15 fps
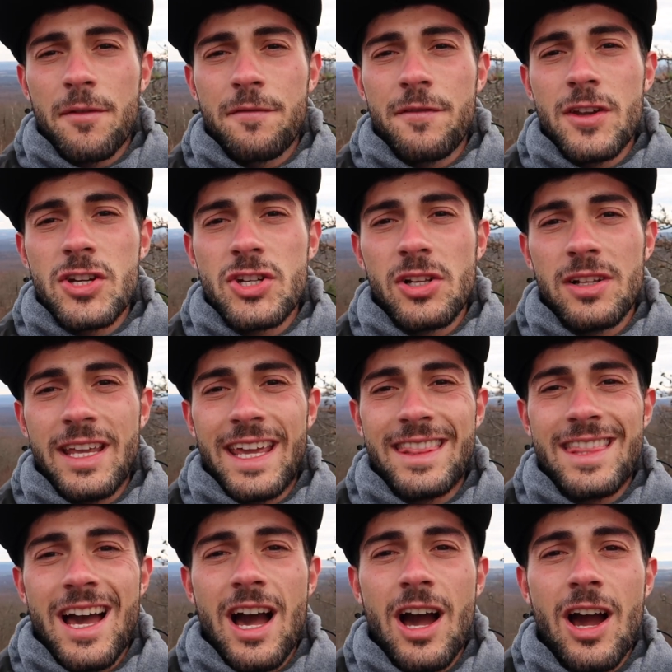officially at
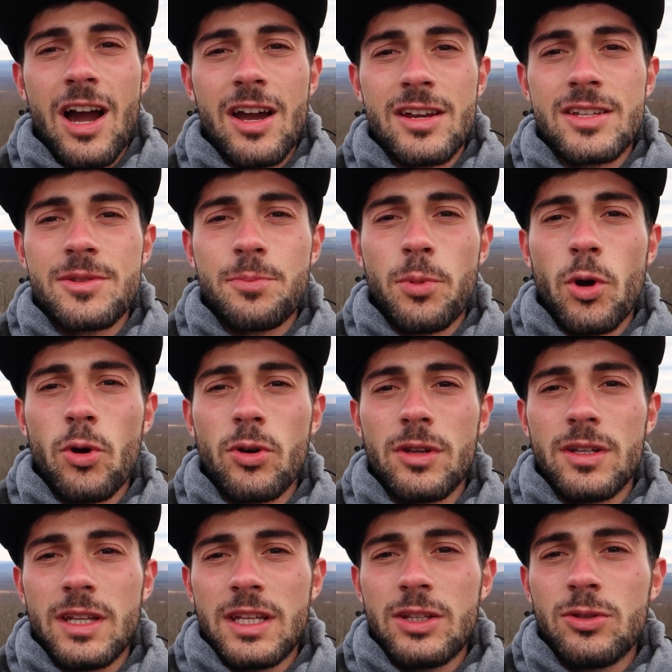the highest
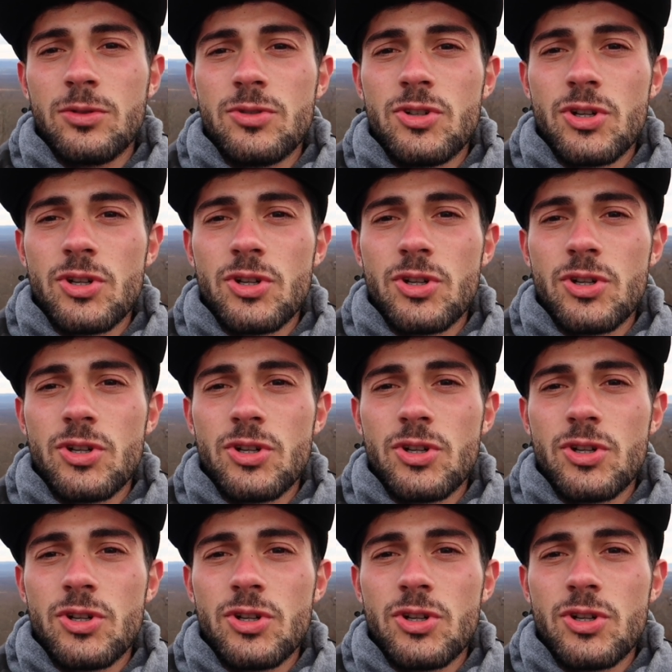point in New